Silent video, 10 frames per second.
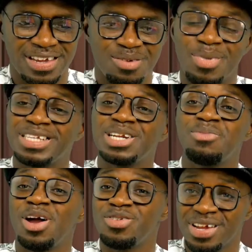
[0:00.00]
My chair,
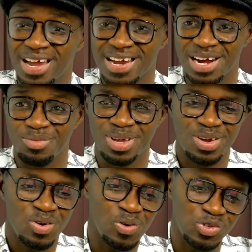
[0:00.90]
my vinica crabby.
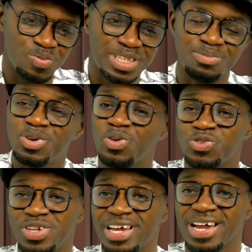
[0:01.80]
Unzubit me also
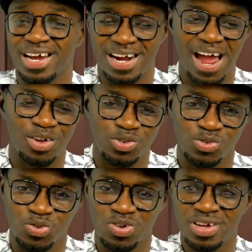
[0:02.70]
the cacra as
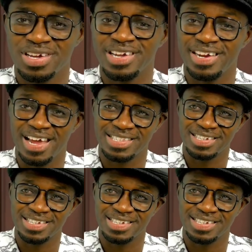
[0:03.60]
also. Yadassi.